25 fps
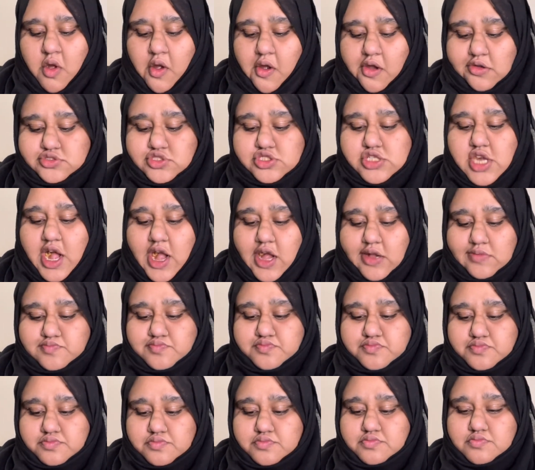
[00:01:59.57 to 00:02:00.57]
Yeah.
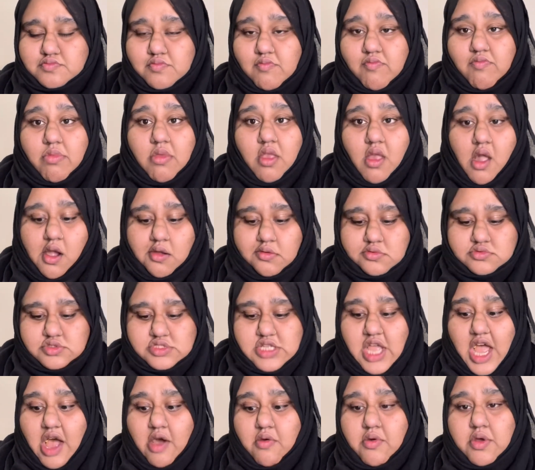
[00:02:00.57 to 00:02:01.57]
The
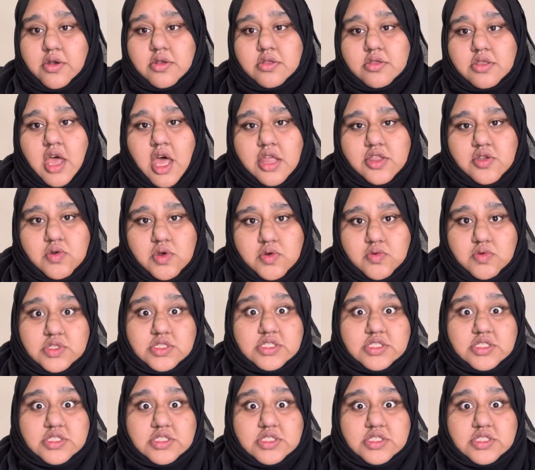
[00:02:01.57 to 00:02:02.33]
other one was